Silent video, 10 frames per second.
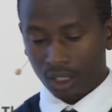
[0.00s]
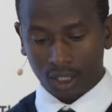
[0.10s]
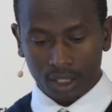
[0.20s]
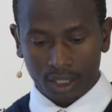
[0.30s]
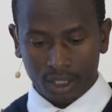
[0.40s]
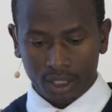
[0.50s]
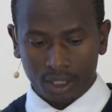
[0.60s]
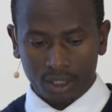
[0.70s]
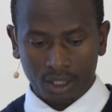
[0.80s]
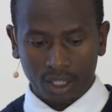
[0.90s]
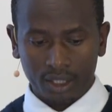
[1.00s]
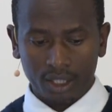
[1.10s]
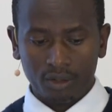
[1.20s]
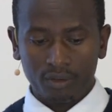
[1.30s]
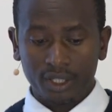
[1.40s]
And at the
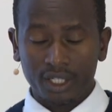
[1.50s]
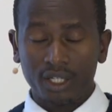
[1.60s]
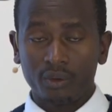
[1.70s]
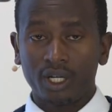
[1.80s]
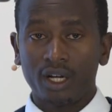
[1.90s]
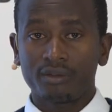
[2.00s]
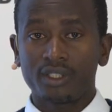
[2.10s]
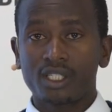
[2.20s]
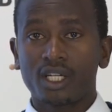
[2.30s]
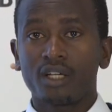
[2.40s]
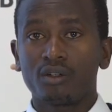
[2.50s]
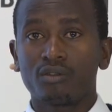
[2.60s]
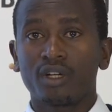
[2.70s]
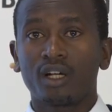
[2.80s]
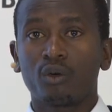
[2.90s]
end of the day, we have this kind
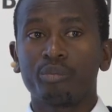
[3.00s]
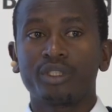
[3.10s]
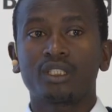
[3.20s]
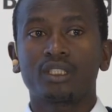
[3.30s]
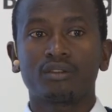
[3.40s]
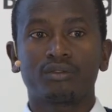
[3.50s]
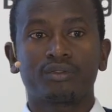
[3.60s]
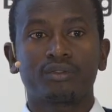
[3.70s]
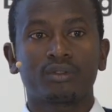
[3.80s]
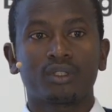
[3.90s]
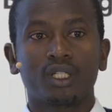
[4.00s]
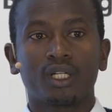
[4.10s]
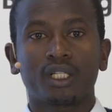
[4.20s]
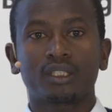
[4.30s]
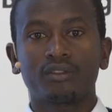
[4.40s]
of uncompetitive
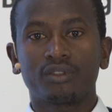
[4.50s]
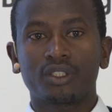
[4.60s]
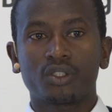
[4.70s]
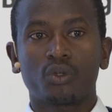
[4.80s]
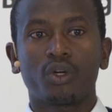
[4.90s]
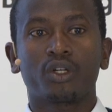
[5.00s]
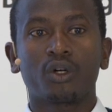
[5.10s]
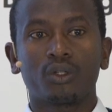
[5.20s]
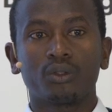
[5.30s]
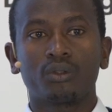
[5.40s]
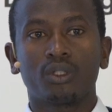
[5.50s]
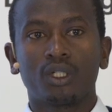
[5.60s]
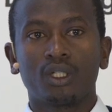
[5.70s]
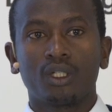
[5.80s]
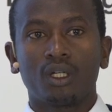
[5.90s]
activities going on,
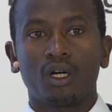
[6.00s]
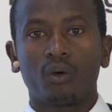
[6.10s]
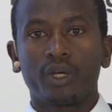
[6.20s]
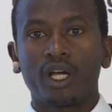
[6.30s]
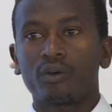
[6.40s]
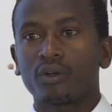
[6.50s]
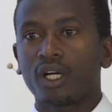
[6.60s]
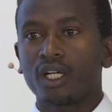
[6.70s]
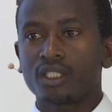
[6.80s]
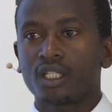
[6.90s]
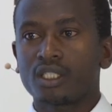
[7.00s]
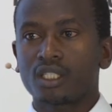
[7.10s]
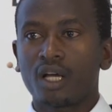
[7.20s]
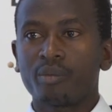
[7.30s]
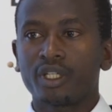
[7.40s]
where agriculture is
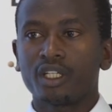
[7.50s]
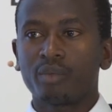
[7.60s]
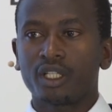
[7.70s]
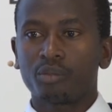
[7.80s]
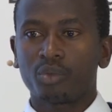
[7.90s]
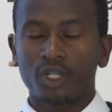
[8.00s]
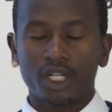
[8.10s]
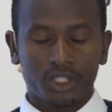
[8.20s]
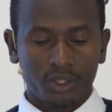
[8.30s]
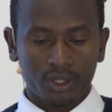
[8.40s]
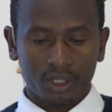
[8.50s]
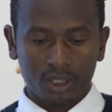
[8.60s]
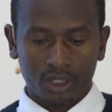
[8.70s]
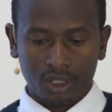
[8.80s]
coming in, but the production